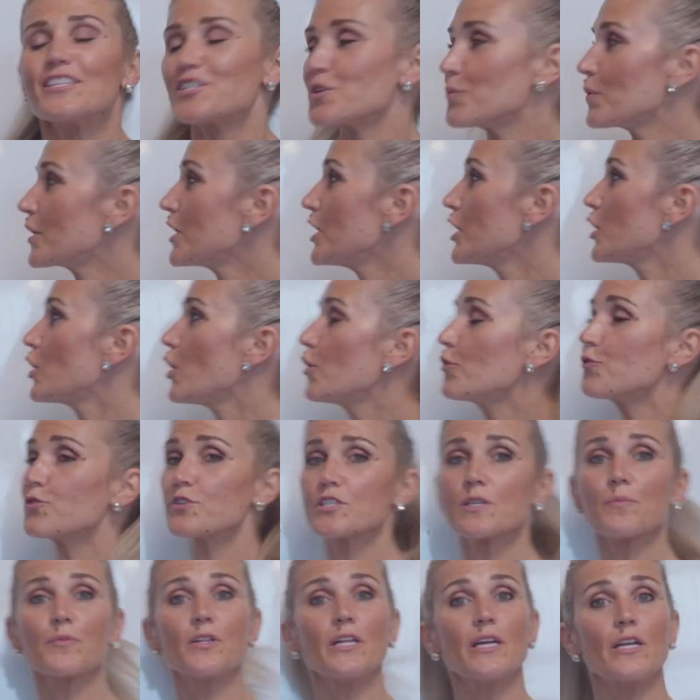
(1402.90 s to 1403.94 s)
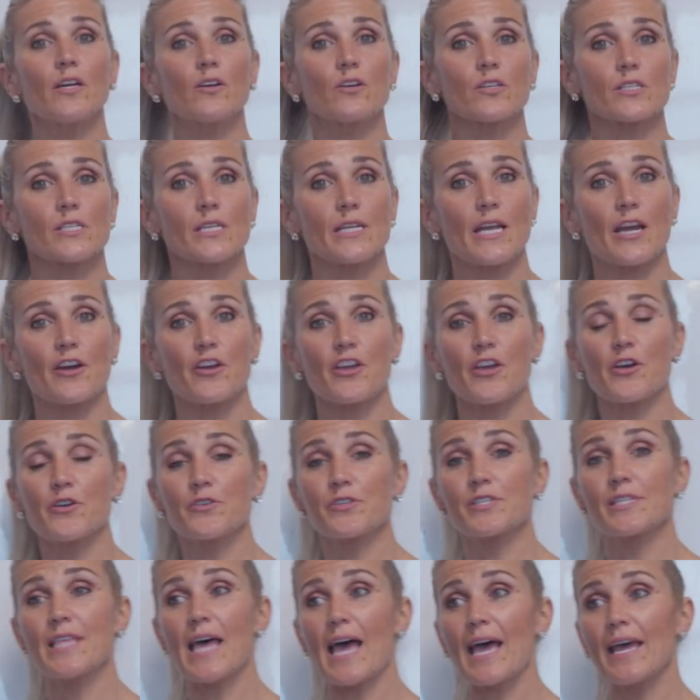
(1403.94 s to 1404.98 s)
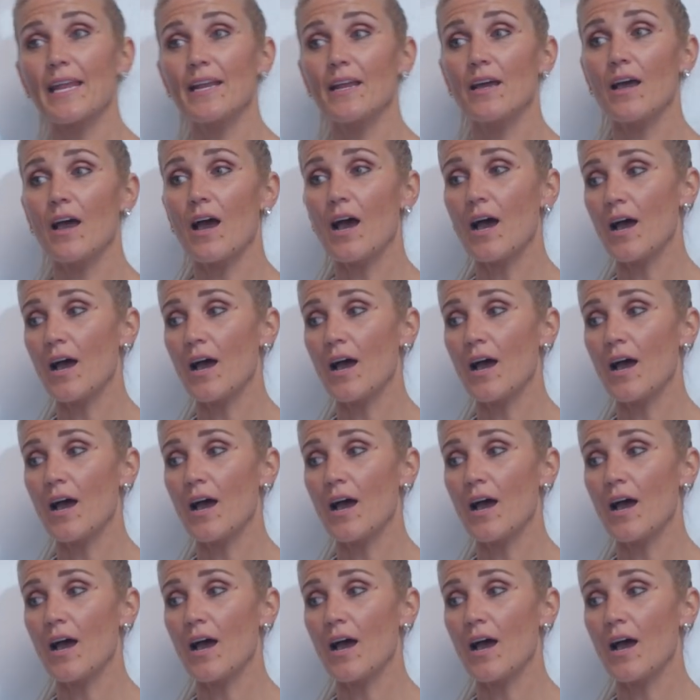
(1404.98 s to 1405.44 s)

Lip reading: So we're gonna go through some clinical scenarios that